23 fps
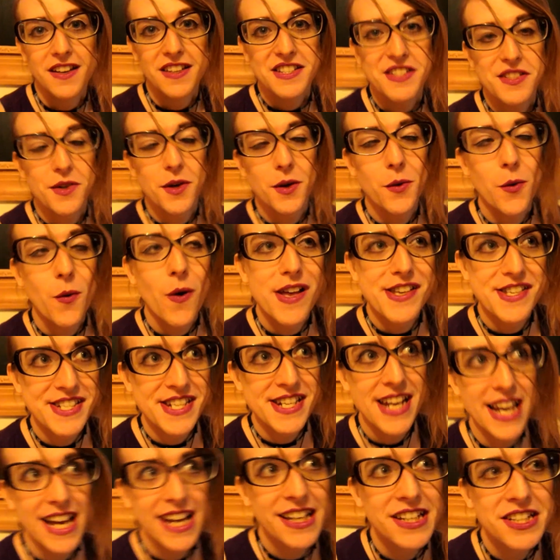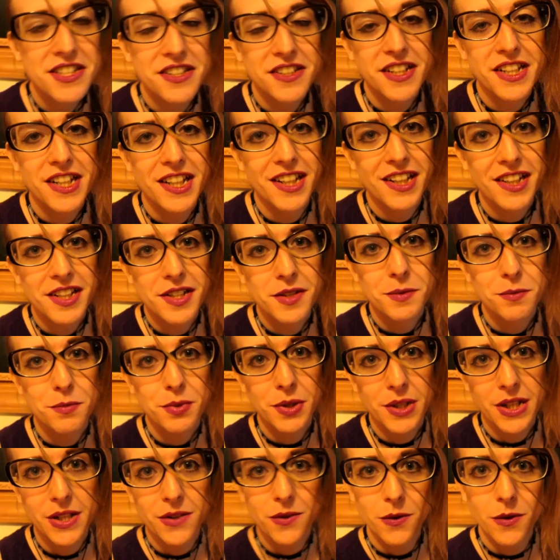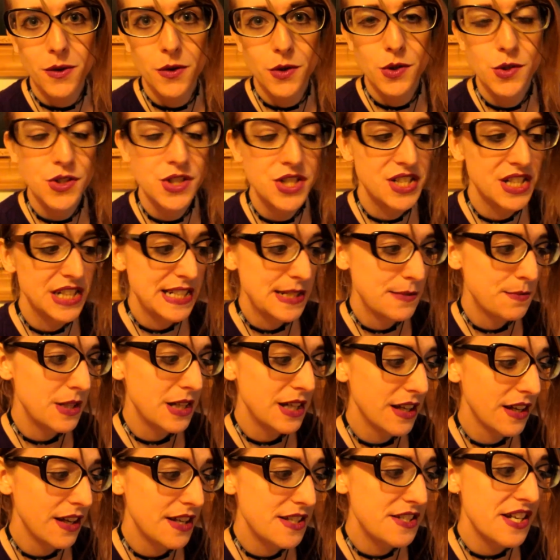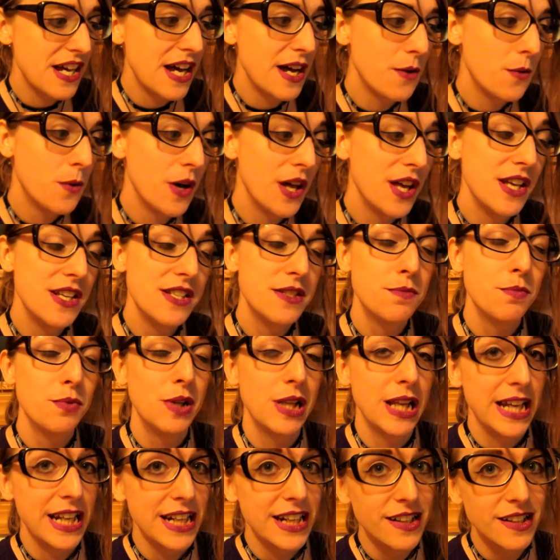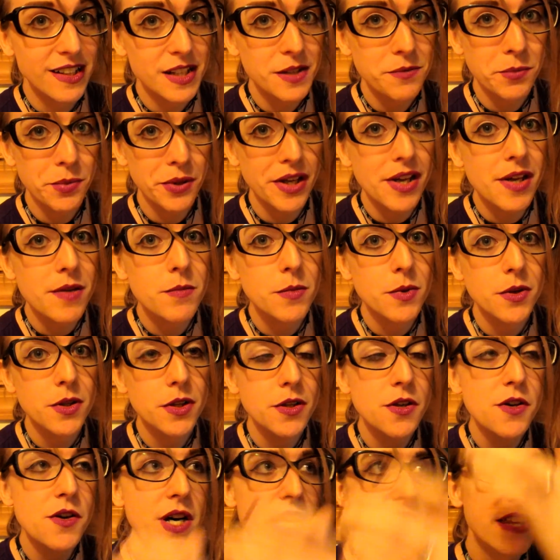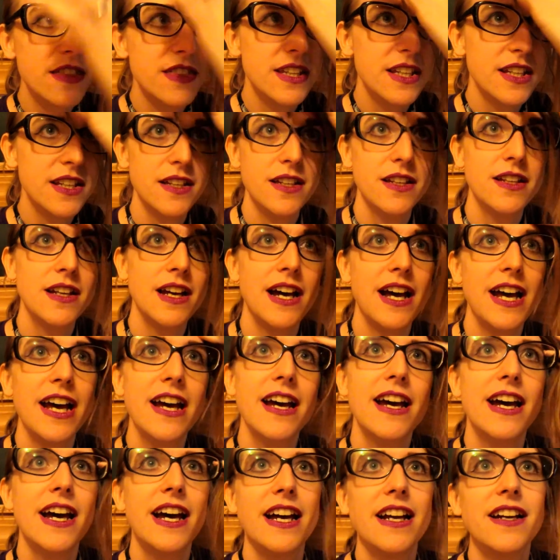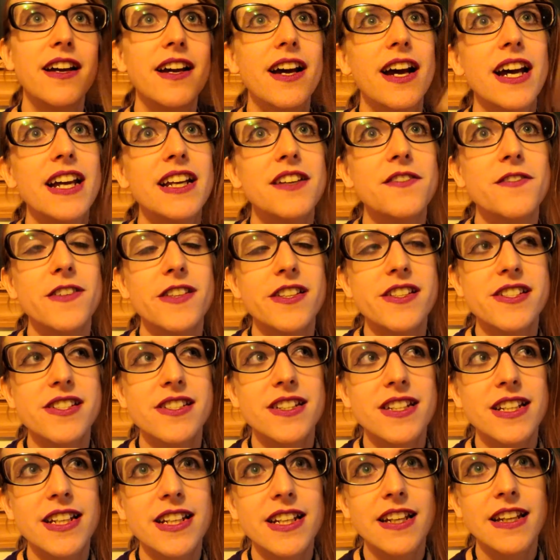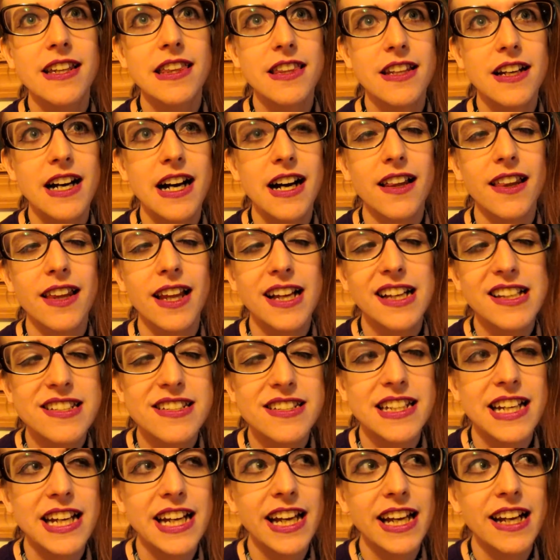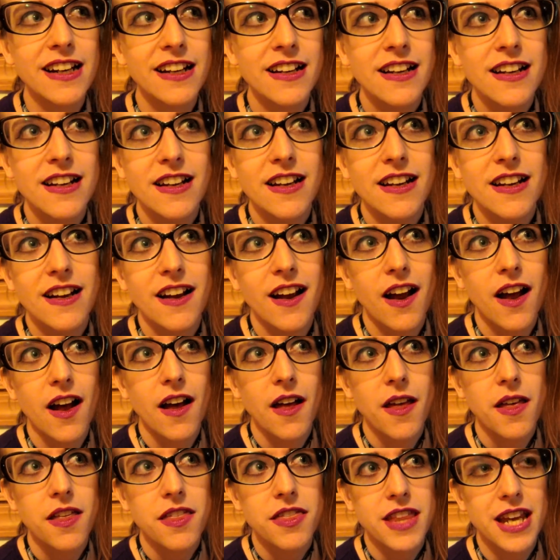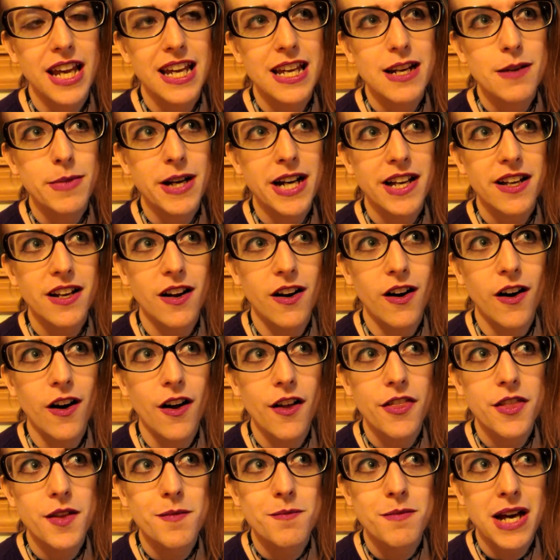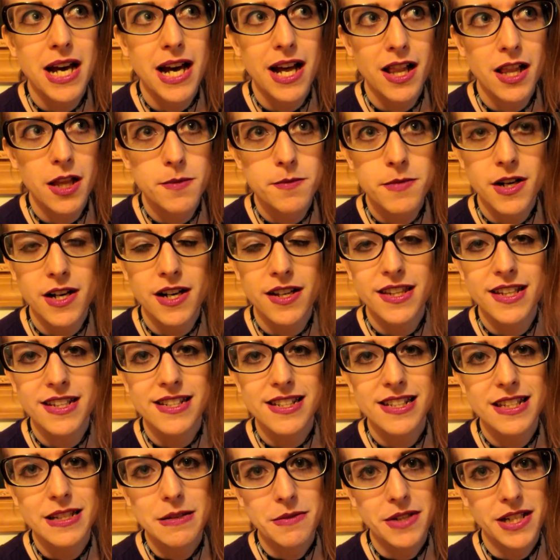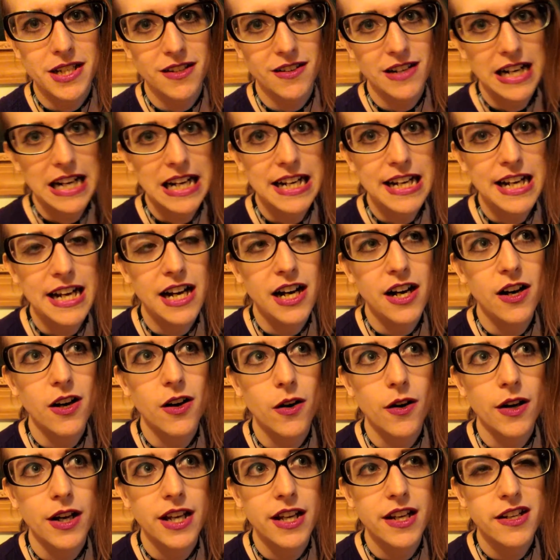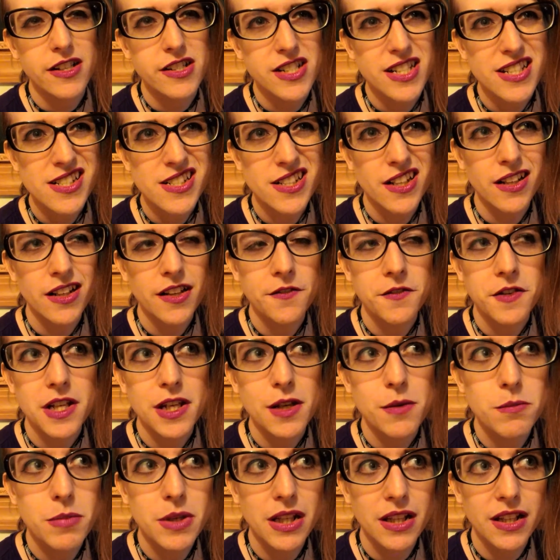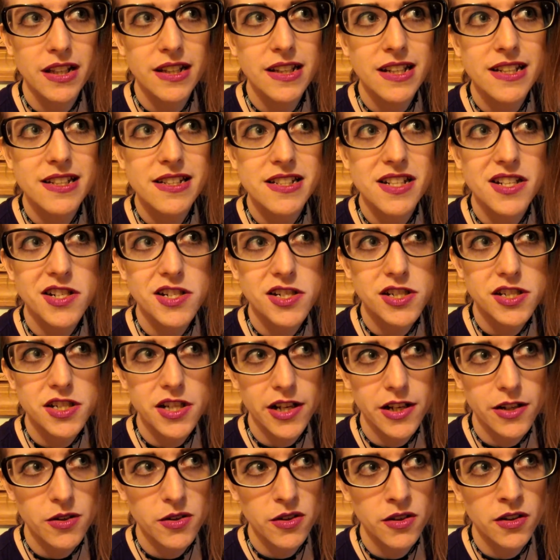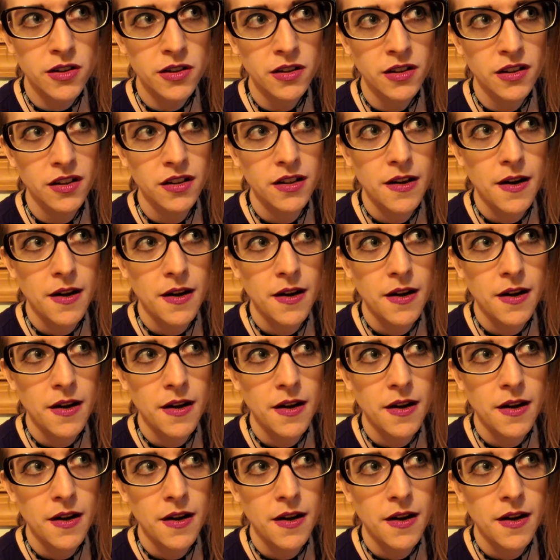So it wasn't actually a complete ruse just because I was planning on playing BULU, and then I had kind of a sneaky thought last night. Thinking about all the Malamar that's in the meta right now, and just all of the abilities in general,